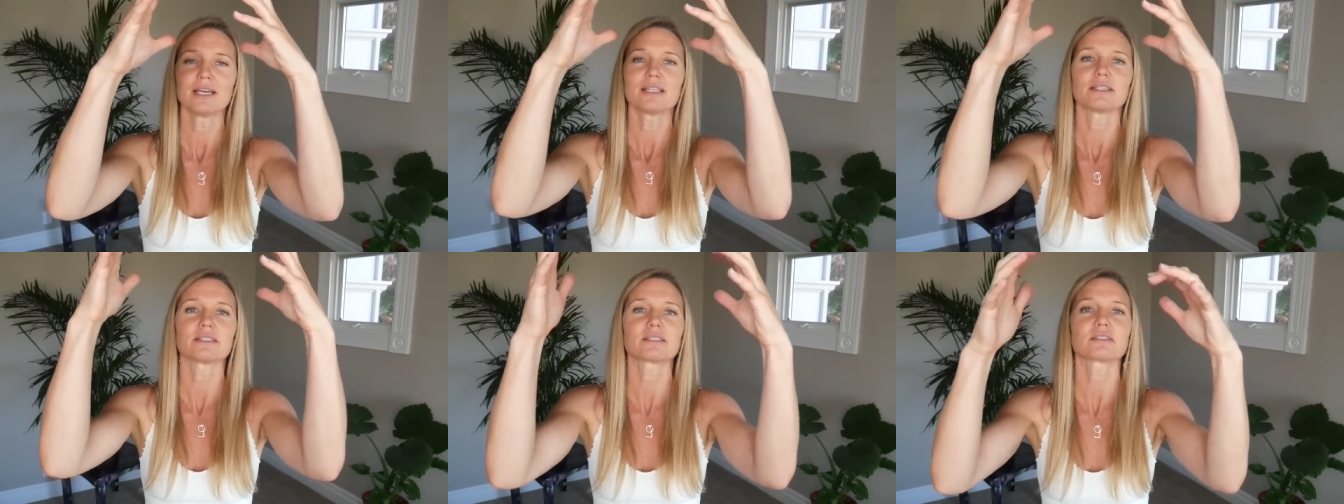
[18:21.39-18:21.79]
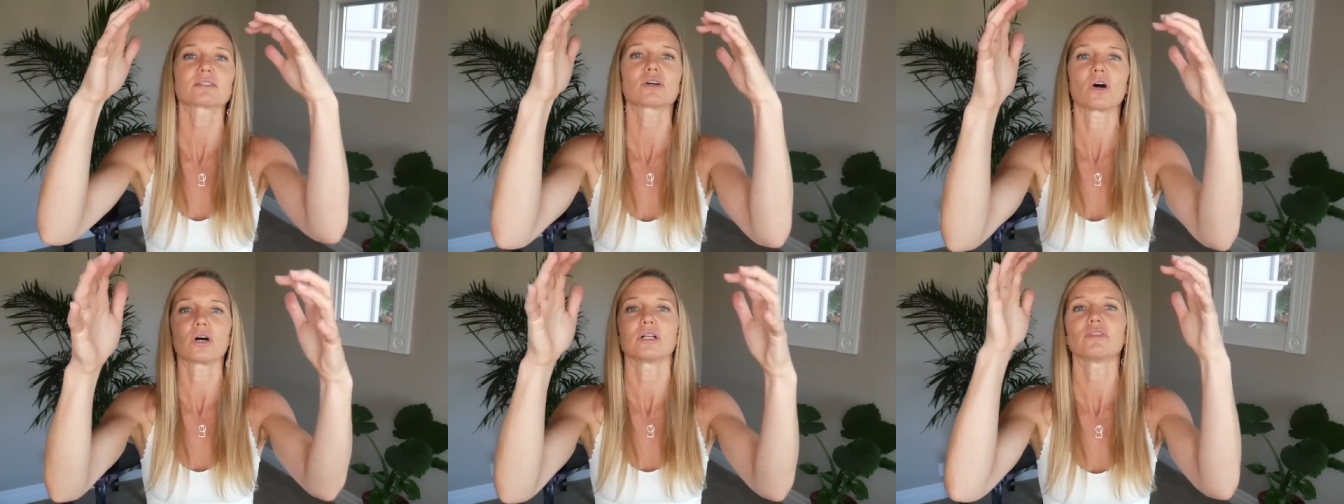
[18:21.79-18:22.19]
This is
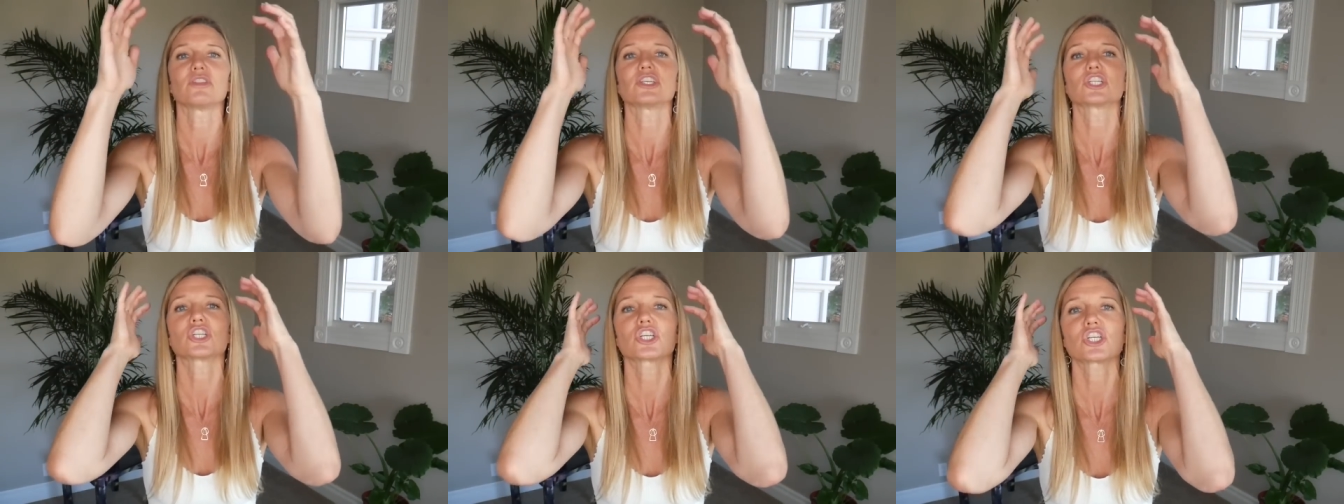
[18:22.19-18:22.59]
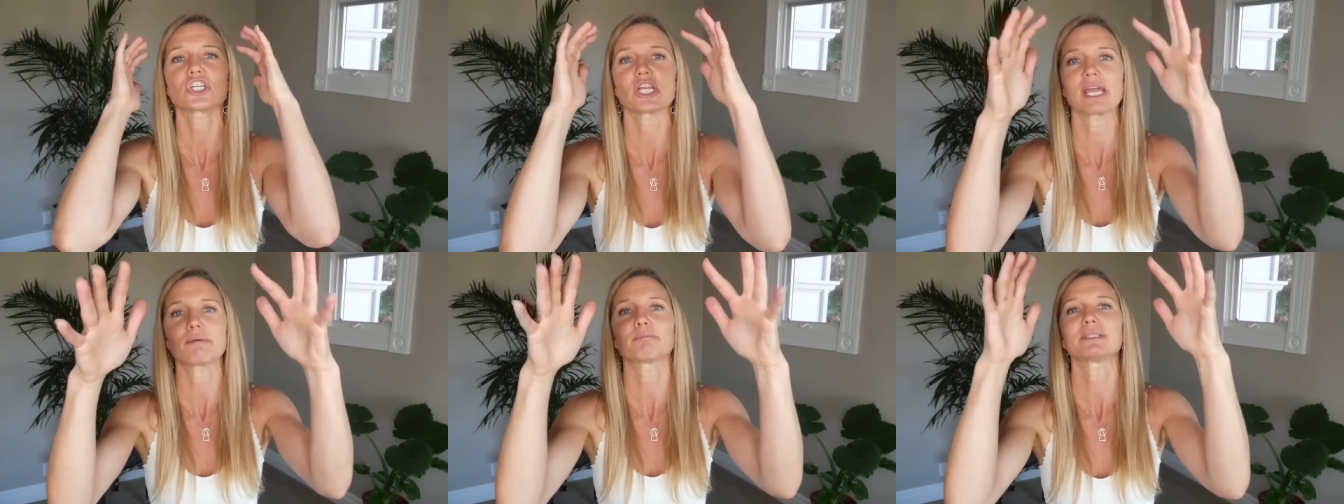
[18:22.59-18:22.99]
called the
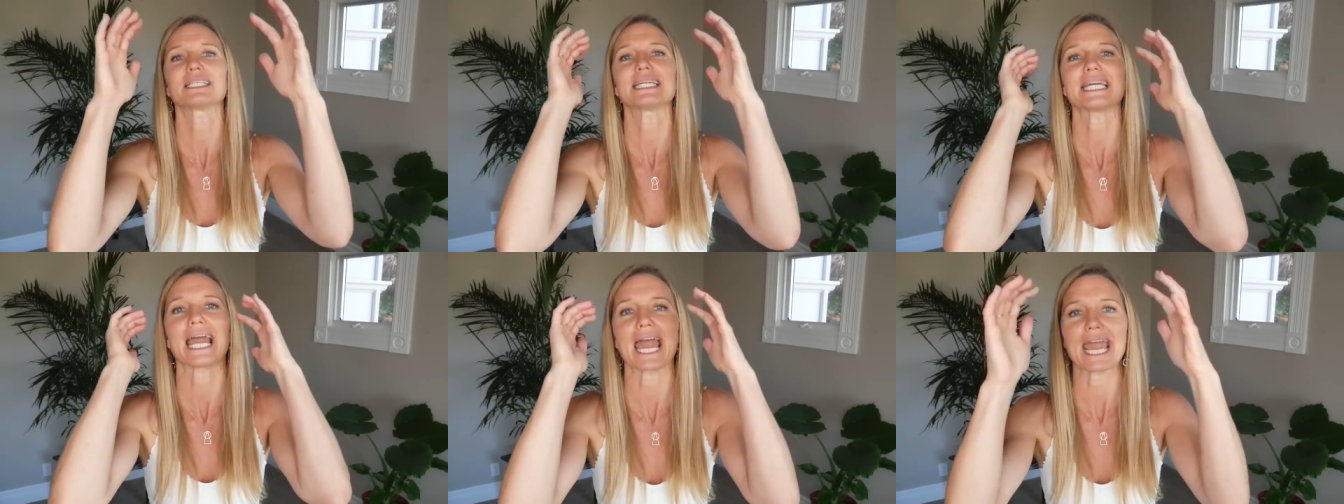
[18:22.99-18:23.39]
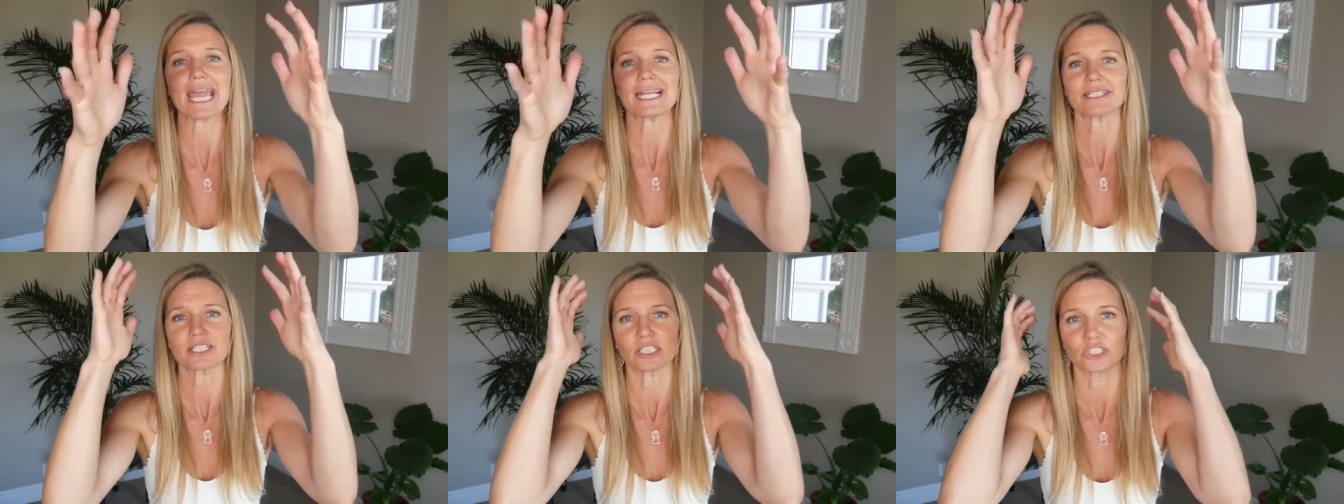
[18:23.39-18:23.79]
Shapley
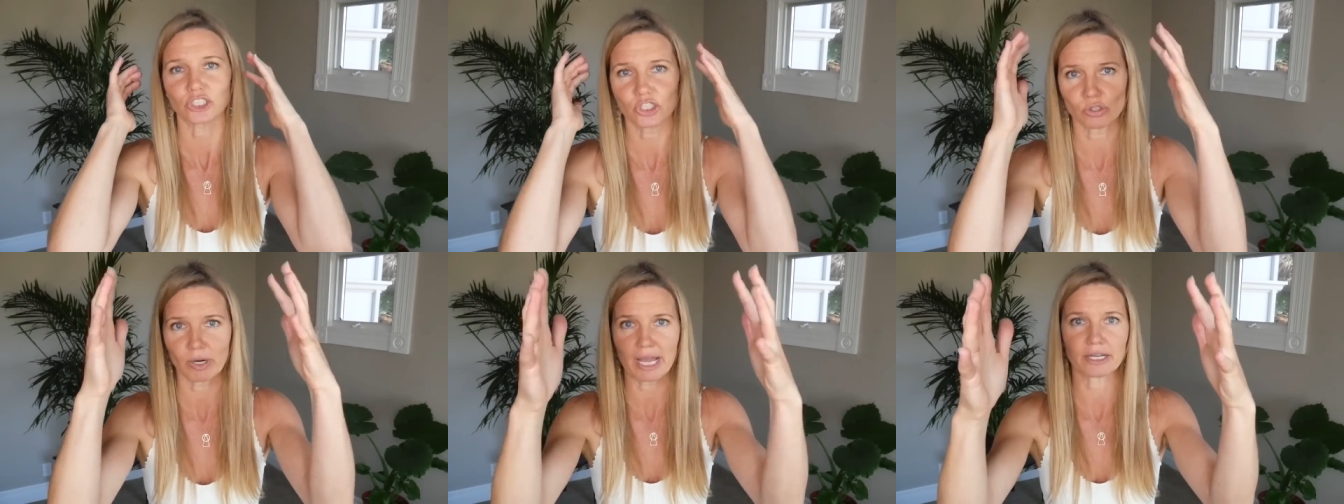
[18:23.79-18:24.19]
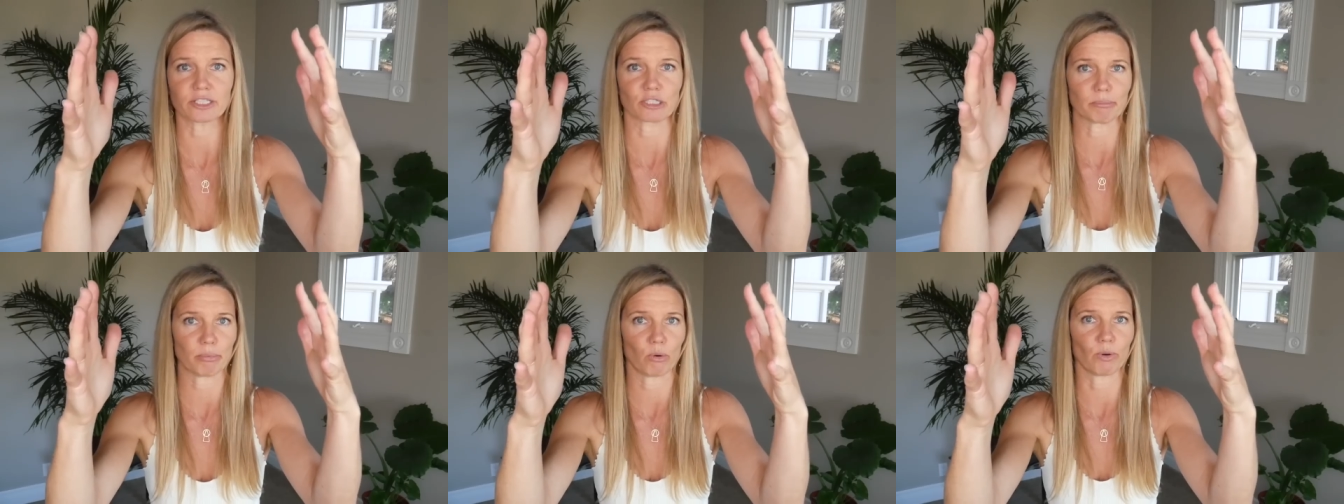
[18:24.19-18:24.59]
eight
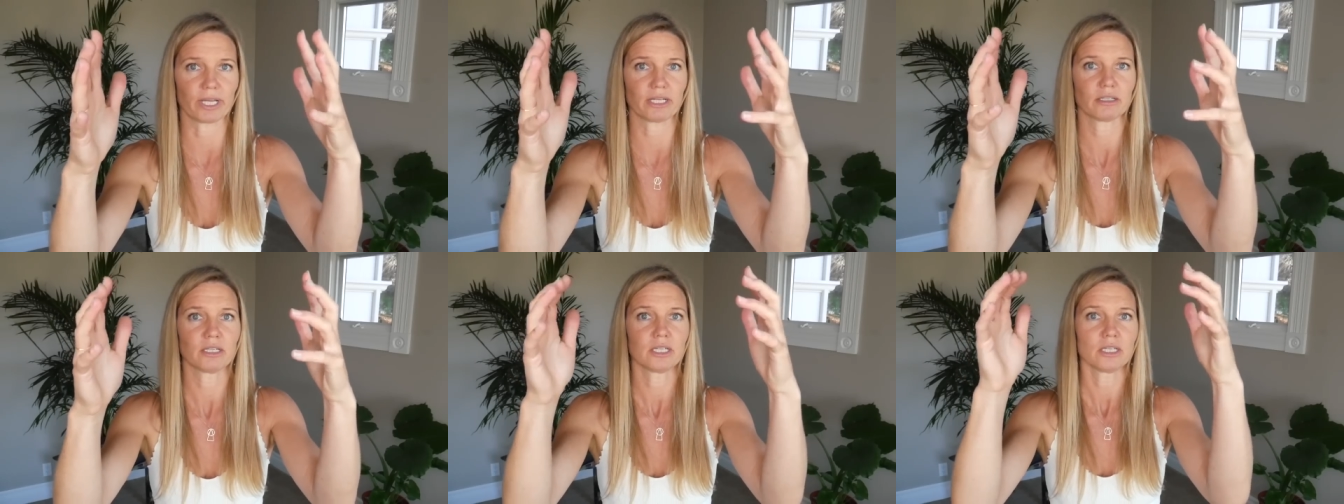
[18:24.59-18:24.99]
attractor point,